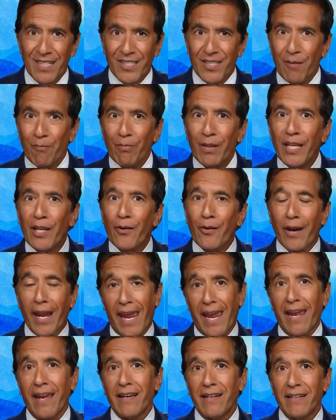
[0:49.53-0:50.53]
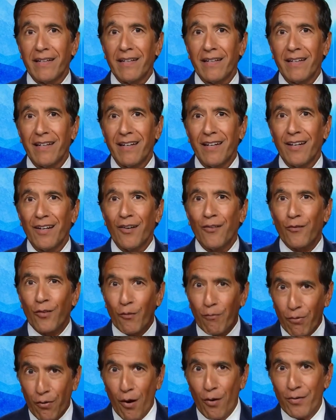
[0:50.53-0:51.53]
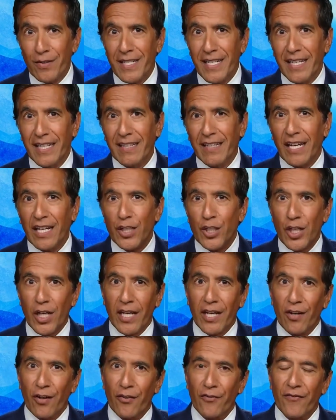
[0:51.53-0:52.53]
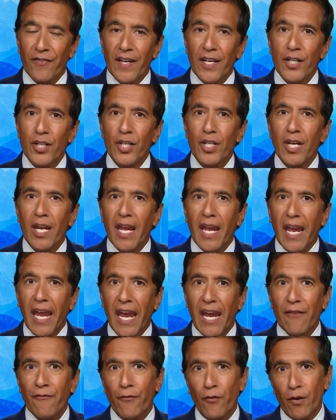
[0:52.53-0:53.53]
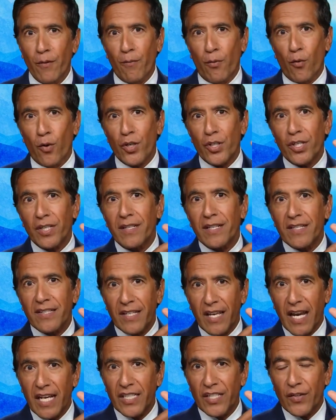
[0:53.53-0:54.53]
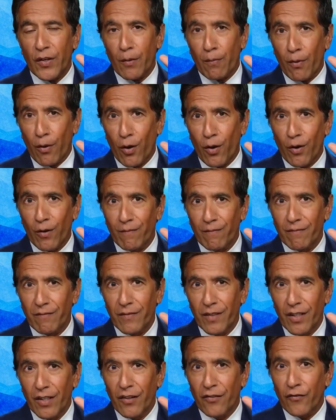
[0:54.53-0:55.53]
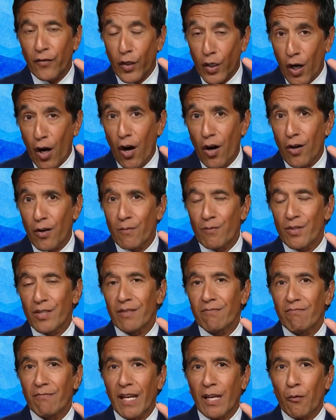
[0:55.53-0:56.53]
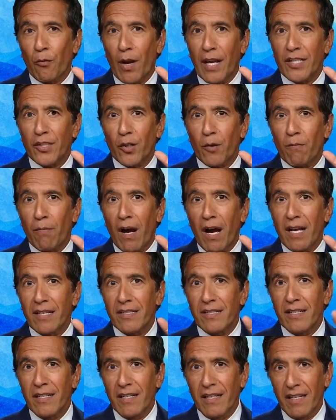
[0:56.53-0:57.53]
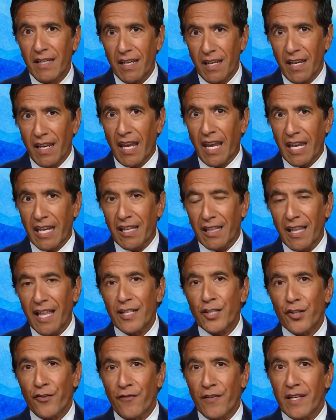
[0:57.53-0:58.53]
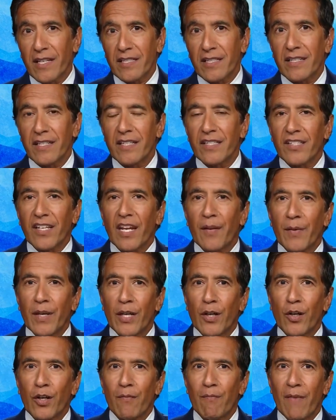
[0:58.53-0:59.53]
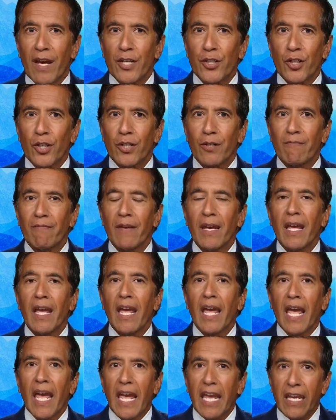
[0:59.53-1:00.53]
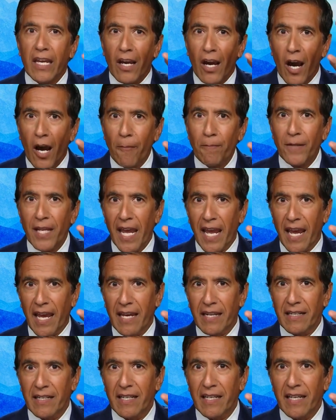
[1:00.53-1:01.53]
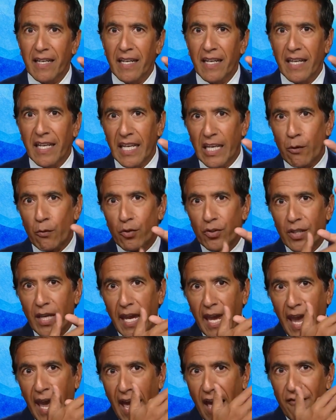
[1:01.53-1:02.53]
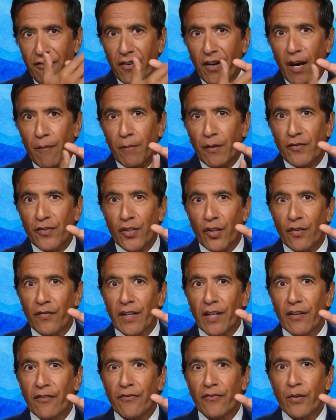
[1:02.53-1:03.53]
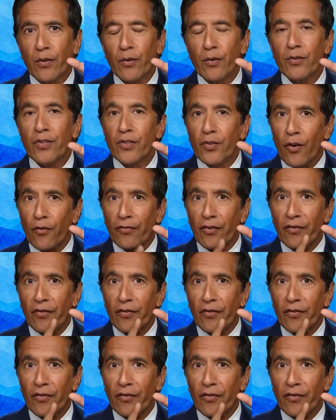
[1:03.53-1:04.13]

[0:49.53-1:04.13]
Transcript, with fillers: simply your hand. For protein like chicken or fish, aim for a portion the size of your palm. For carbs like rice or pasta, a clenched fist is going to be a good measure. A cupped hand equals a half cup of serving of food, so for